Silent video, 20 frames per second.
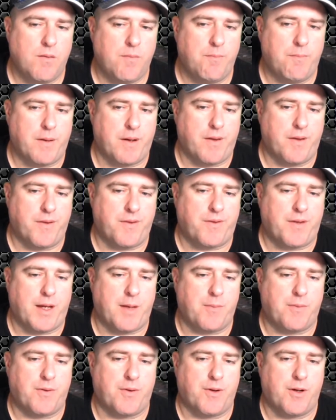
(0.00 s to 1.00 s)
But at the
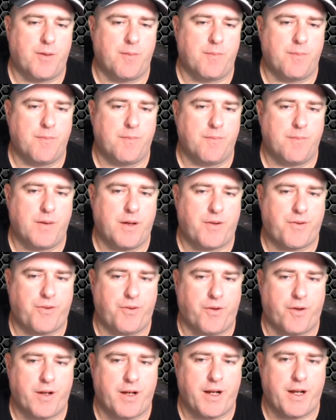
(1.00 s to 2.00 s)
same time, it's
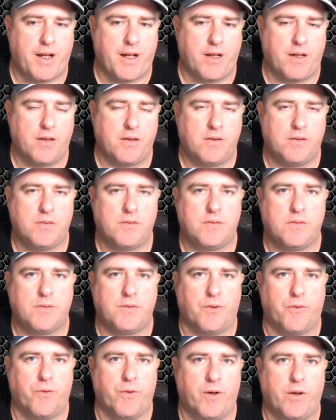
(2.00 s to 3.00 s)
not hitting
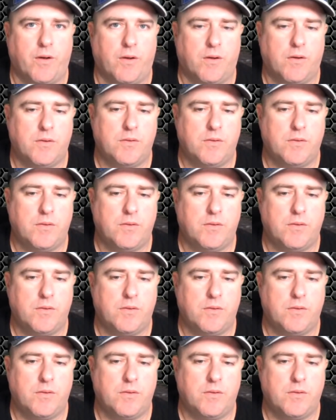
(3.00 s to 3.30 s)
the reel.